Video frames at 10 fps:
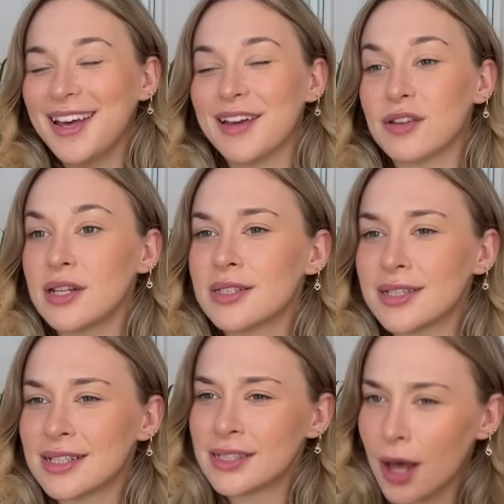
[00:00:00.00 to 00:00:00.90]
If you're
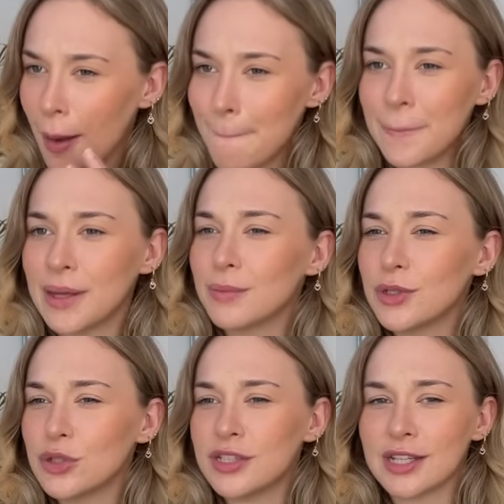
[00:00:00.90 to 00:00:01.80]
listening to upbeat
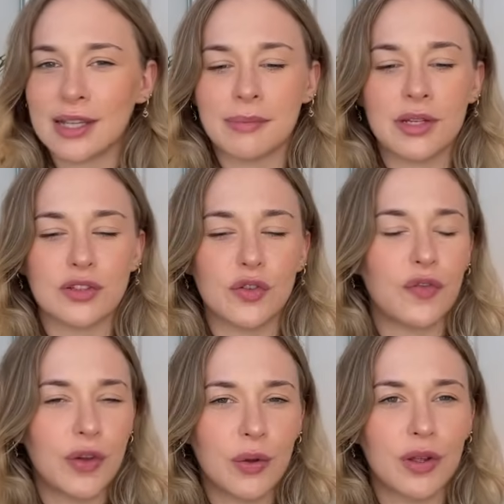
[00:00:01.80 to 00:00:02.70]
music that makes you
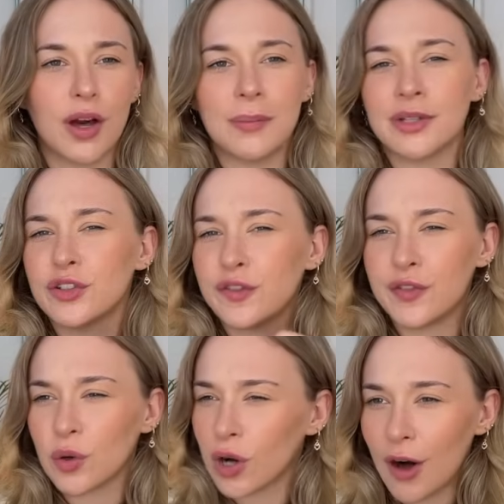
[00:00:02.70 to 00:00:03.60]
feel good, makes you
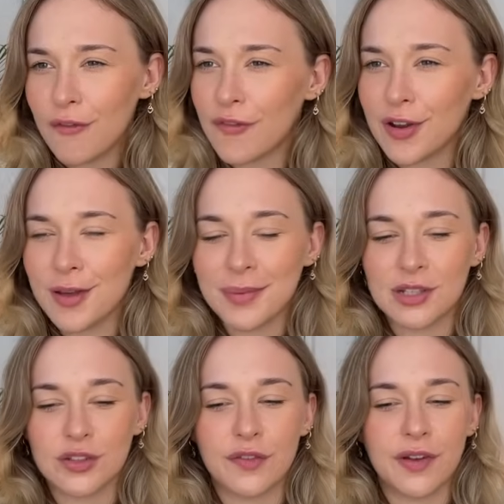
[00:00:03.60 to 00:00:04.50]
feel confident,
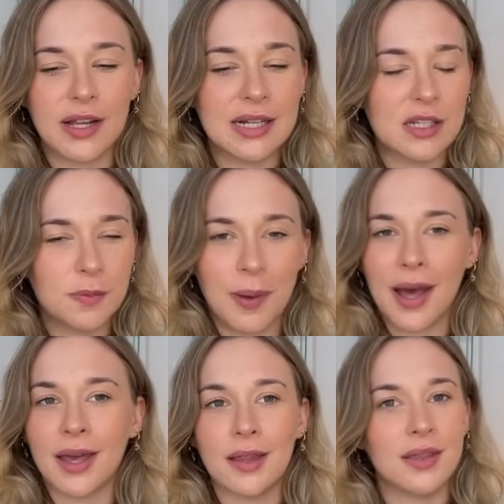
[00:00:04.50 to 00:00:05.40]
makes you feel
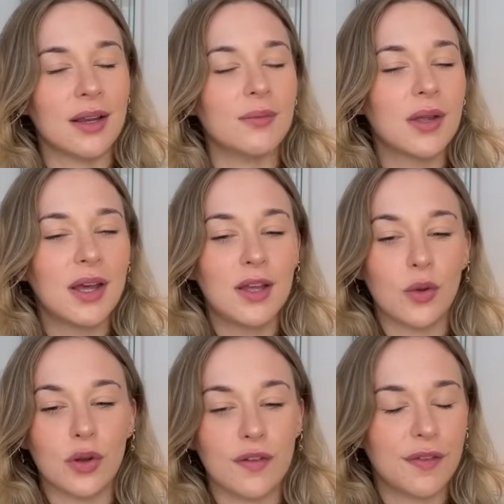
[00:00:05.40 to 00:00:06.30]
inspired, then
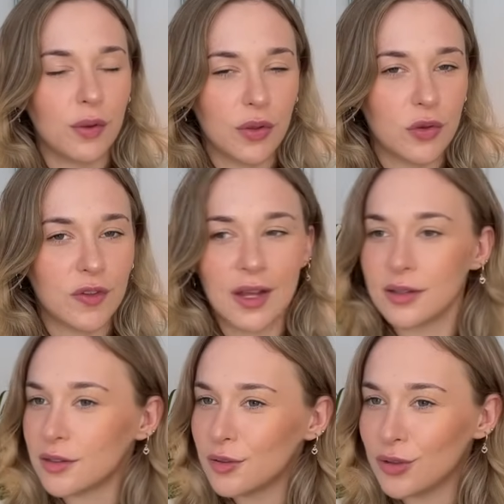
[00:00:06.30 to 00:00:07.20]
you're going to feel those
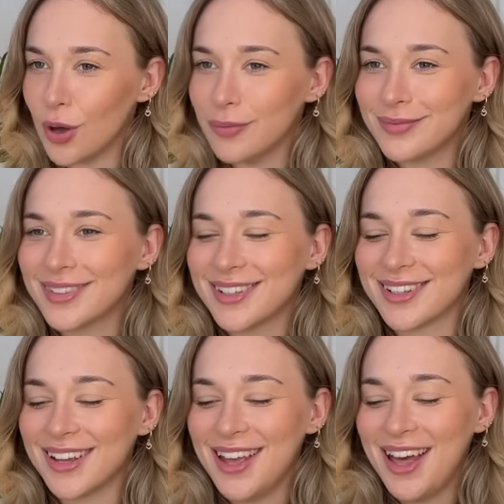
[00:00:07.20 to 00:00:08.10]
things. So
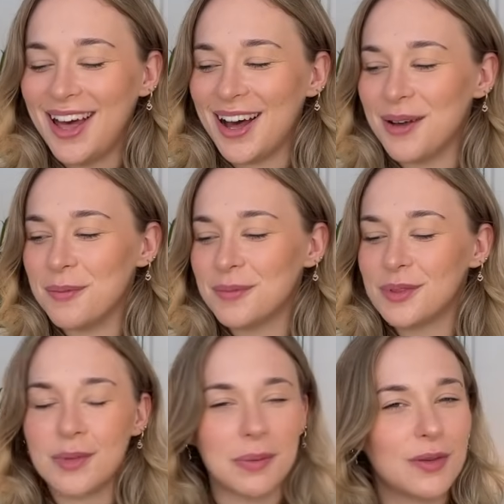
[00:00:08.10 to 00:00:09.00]
um,
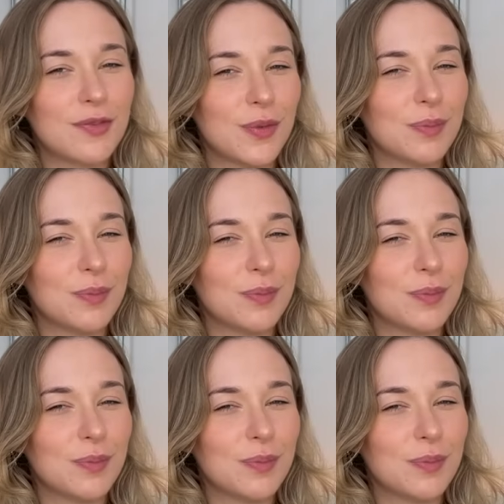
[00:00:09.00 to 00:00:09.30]
maybe